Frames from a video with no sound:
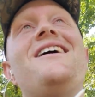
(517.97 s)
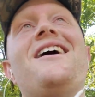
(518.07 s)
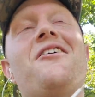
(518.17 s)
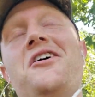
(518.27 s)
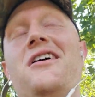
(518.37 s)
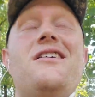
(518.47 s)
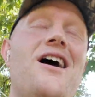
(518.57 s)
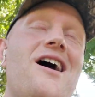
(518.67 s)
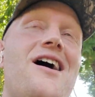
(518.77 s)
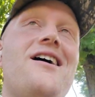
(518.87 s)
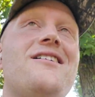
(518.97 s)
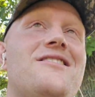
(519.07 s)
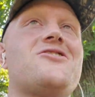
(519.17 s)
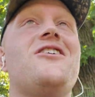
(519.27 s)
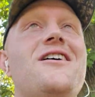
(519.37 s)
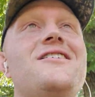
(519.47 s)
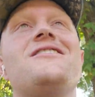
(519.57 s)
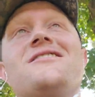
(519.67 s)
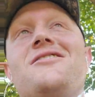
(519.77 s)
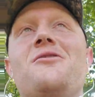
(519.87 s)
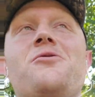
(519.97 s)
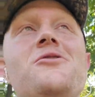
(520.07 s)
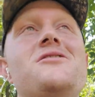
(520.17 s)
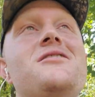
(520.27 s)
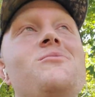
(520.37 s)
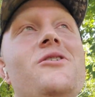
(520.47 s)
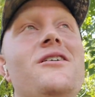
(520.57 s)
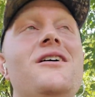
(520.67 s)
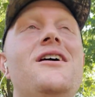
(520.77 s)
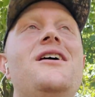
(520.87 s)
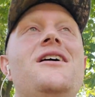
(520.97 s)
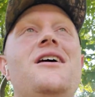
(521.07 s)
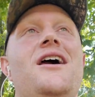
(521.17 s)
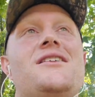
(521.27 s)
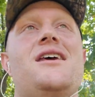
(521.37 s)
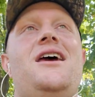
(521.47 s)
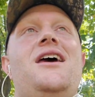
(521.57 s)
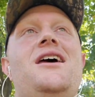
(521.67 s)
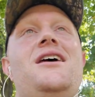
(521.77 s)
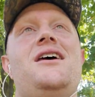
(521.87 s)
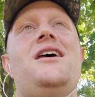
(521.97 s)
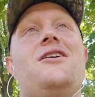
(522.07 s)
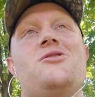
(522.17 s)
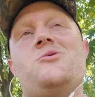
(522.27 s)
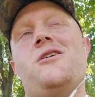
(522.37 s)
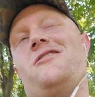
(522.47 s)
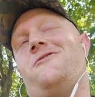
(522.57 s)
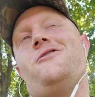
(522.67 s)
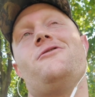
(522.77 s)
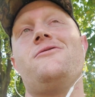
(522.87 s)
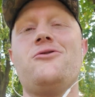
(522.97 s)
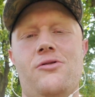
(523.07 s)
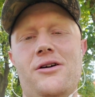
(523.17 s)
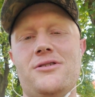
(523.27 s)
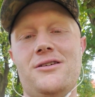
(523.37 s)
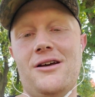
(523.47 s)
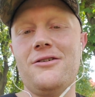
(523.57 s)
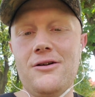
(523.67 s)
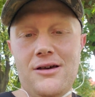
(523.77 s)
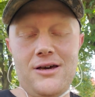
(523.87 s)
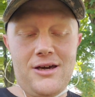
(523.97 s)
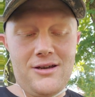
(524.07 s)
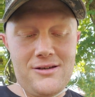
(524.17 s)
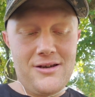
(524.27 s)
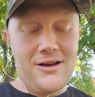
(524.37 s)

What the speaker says: I mean, yeah, that's great. That's a lot of protein, but it'll just make you feel gross, you know. And